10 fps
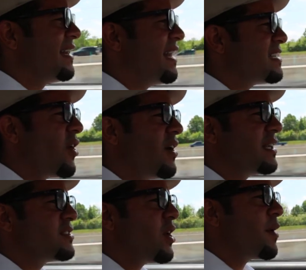Let's go ahead
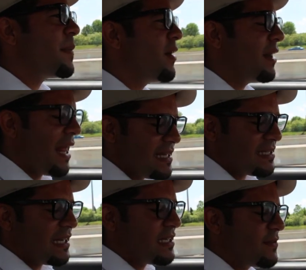and talk about
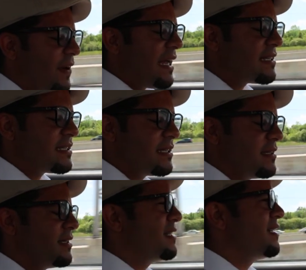last night's fight.
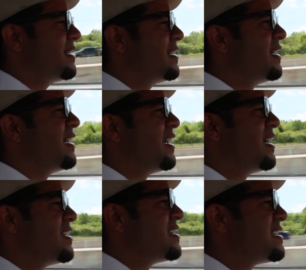
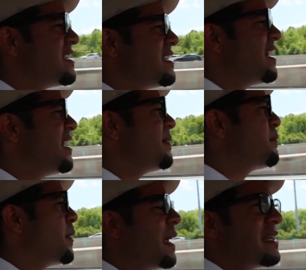Uh,
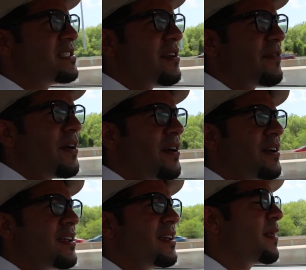Bermane Stiverne